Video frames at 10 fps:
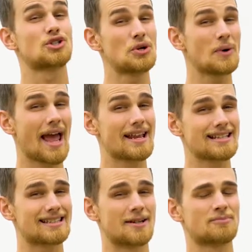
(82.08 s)
are two
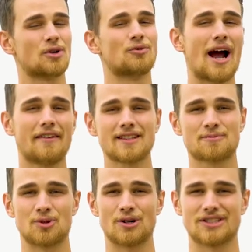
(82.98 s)
handy tips around
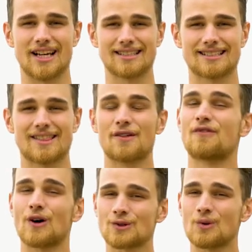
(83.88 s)
this process, the
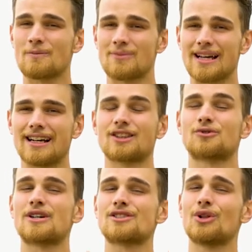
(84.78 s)
first one being
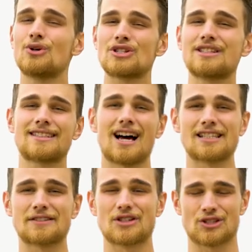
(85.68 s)
the resolution
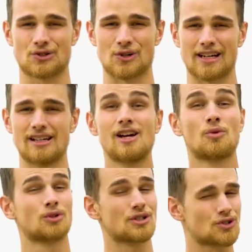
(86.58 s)
size of your screen
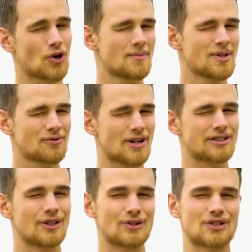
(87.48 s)
will determine the
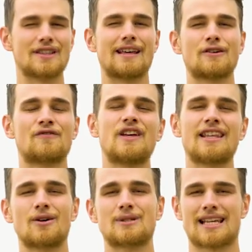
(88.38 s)
resolution that your
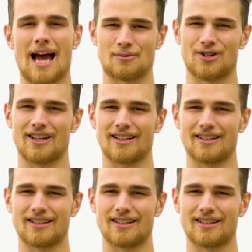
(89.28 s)
video is captured